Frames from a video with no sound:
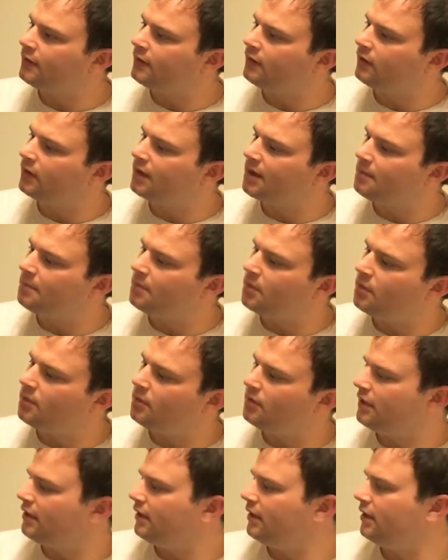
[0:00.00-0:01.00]
Looking
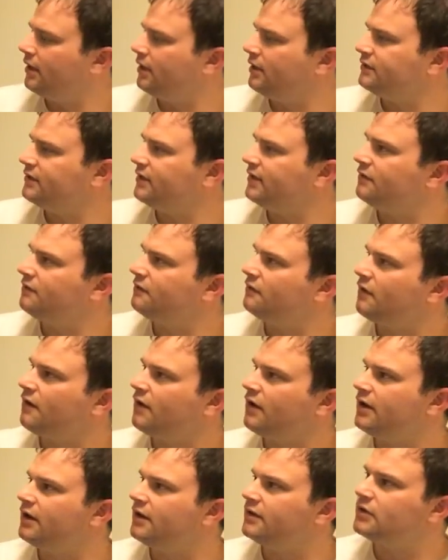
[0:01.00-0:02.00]
moody. Is he in a
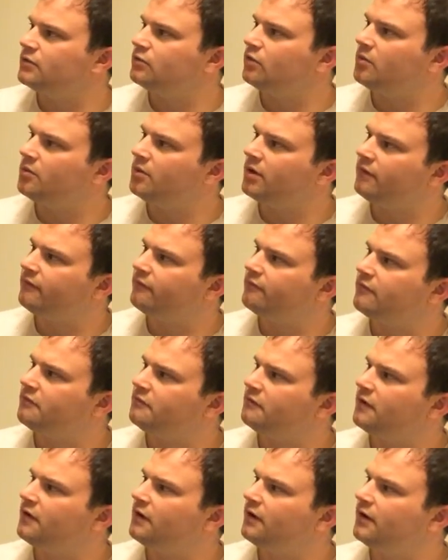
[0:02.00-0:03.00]
fight? Is he warming up for a
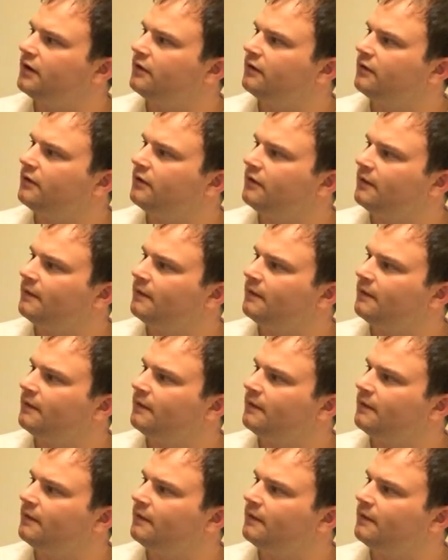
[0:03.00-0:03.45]
fight?